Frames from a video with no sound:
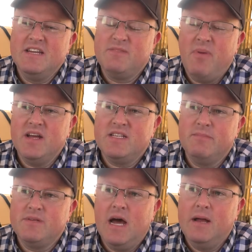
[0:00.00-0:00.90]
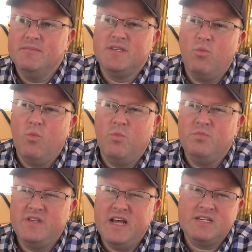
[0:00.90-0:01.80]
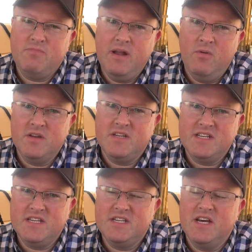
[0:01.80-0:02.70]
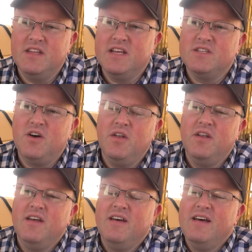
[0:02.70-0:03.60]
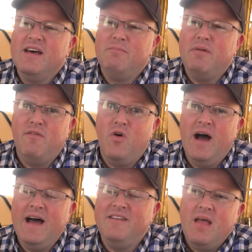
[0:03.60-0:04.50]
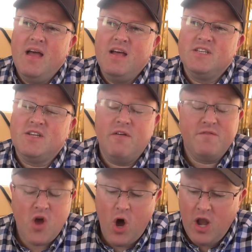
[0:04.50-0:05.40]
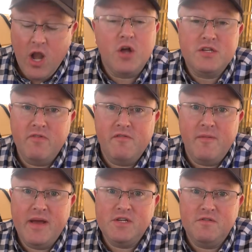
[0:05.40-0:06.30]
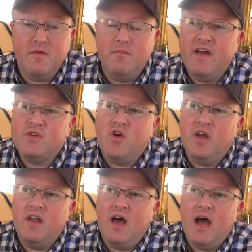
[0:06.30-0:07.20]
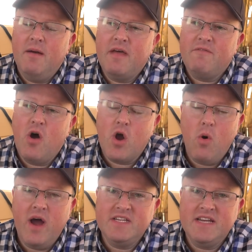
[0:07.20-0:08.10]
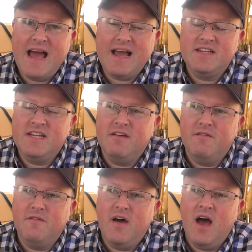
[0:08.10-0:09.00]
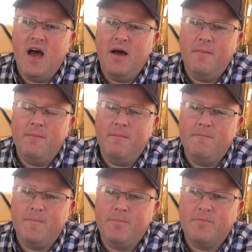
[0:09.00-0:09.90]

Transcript: despite sometimes desperately wanting to turn things on beforehand. So I've got a lot of information from Victron, and they've got quite an active um,